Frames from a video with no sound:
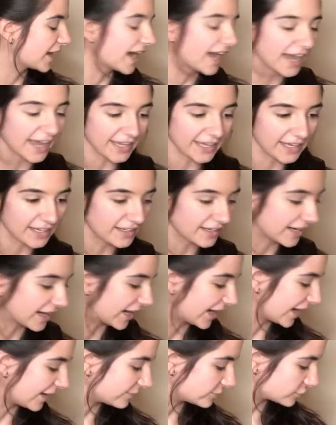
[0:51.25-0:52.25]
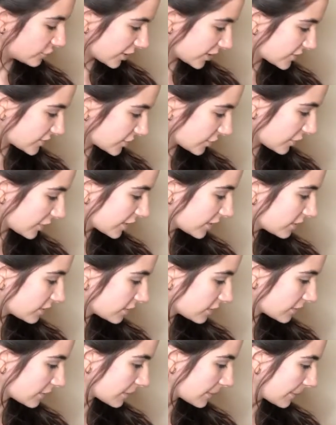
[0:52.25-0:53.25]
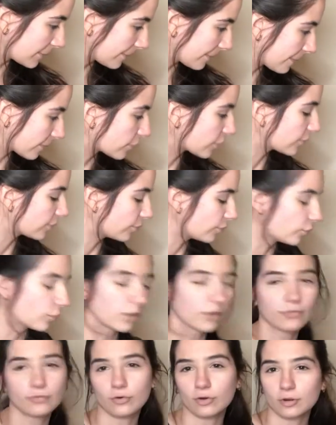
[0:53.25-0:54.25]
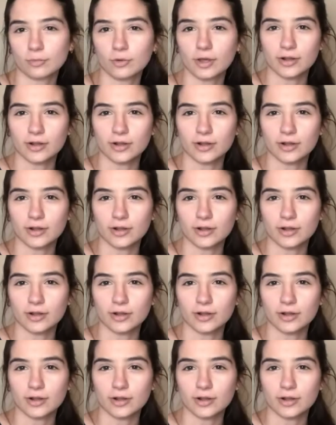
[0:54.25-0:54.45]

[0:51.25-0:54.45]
high-end and I have drugstore, or more affordable.